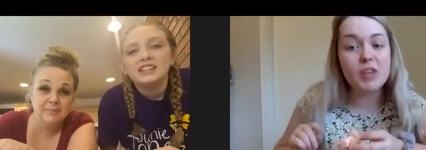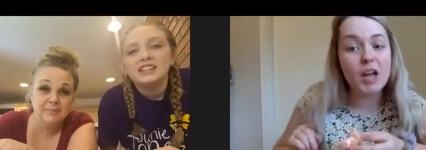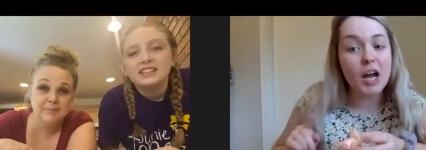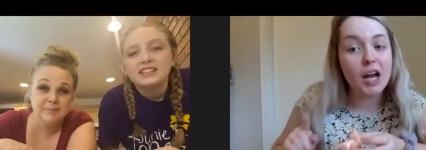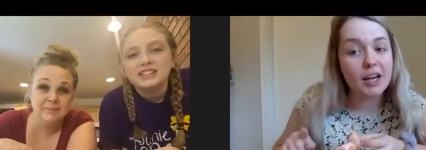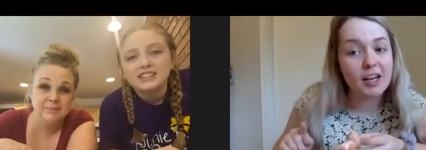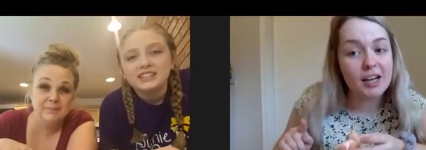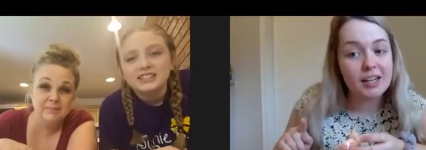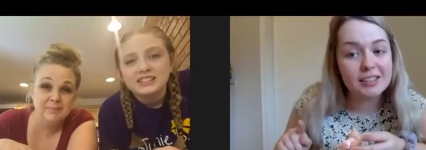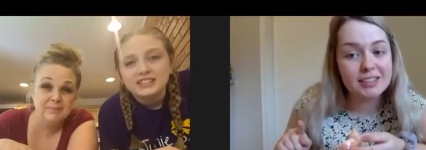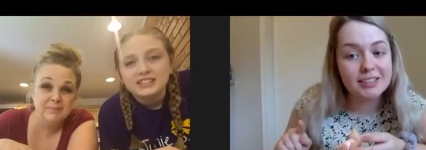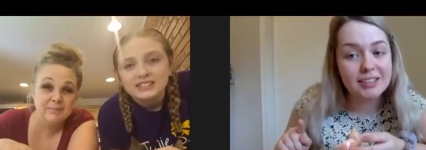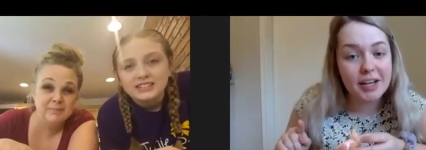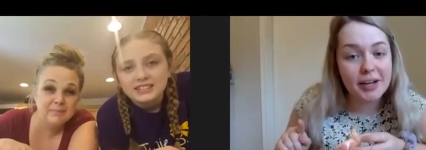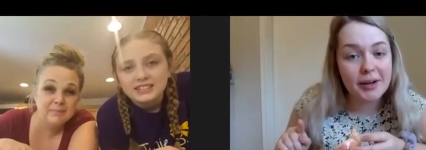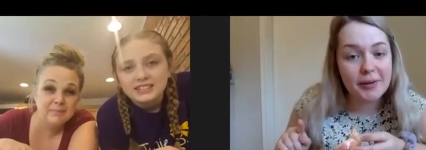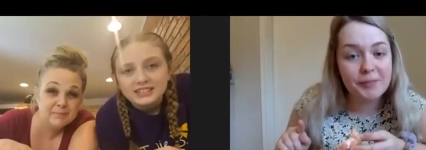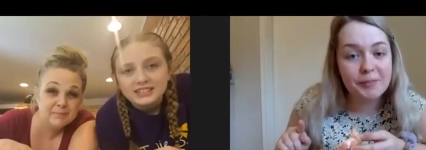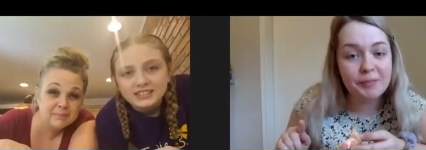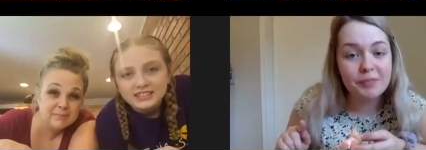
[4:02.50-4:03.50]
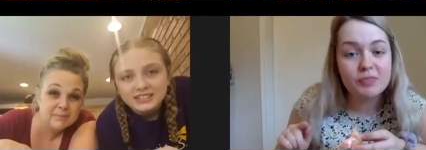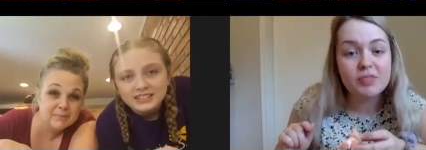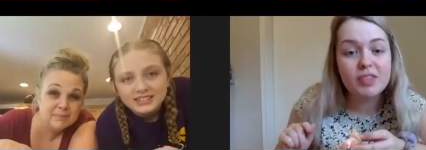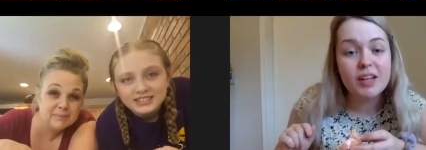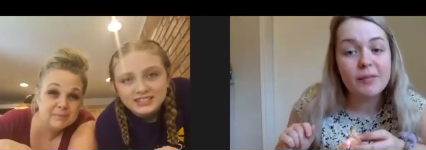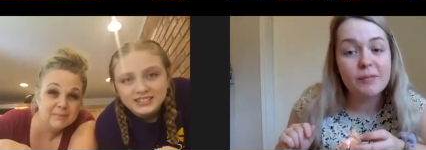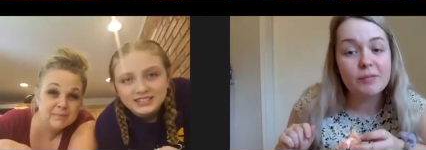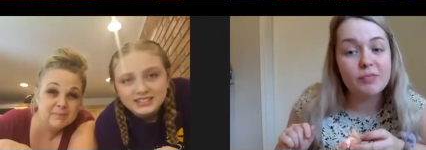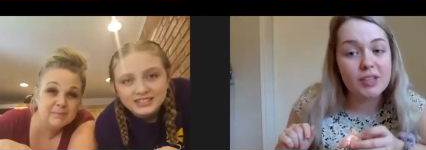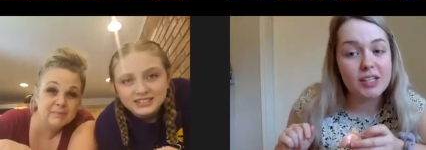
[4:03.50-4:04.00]
Speaker 1: I gotta say,
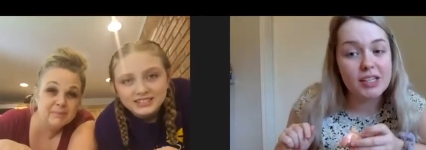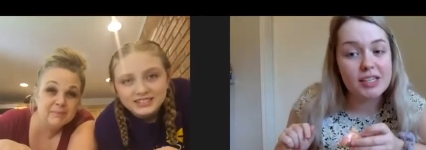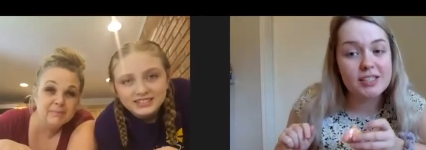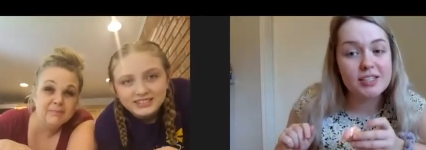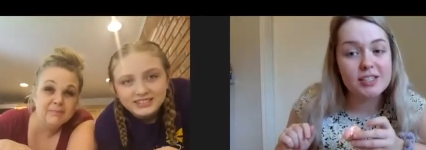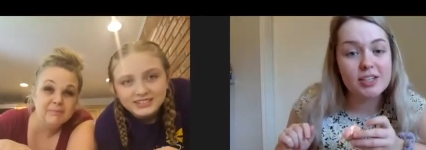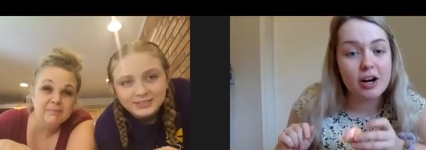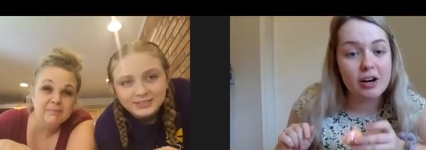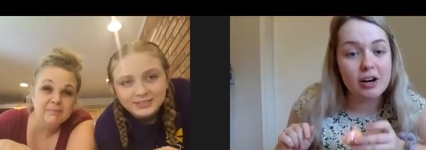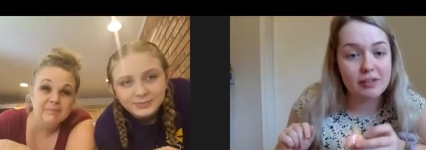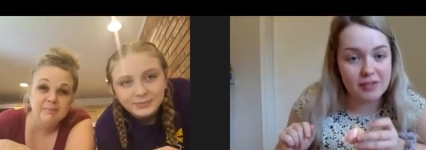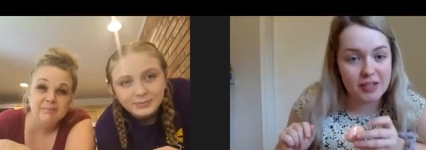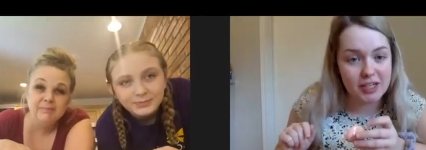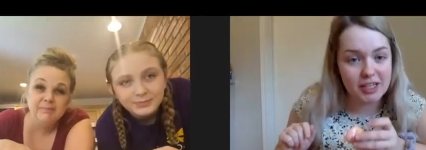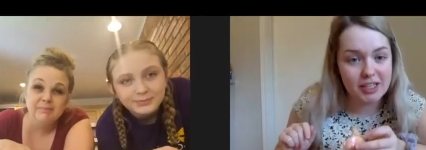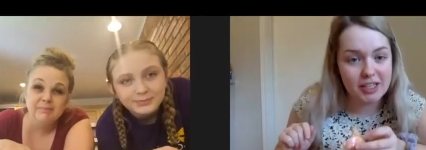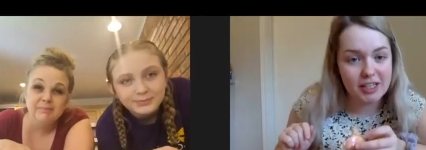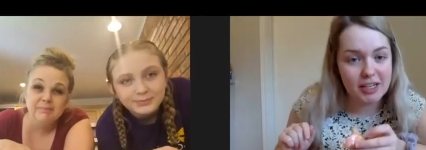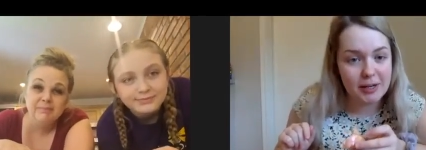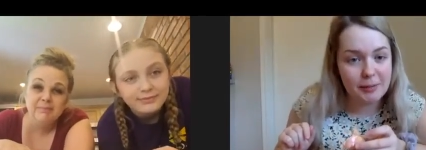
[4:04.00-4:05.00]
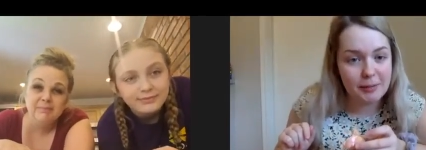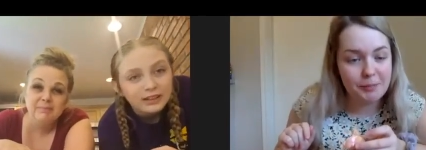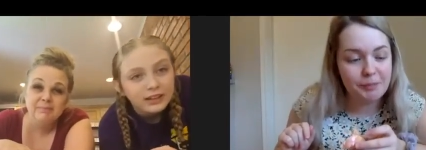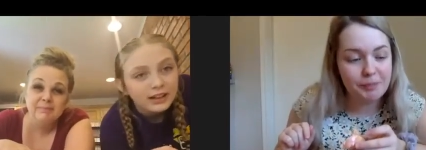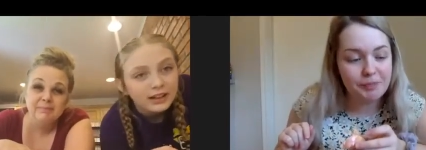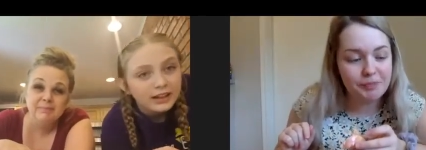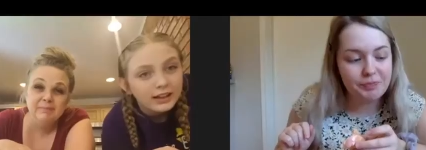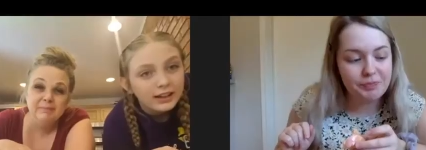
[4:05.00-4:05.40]
these are very good.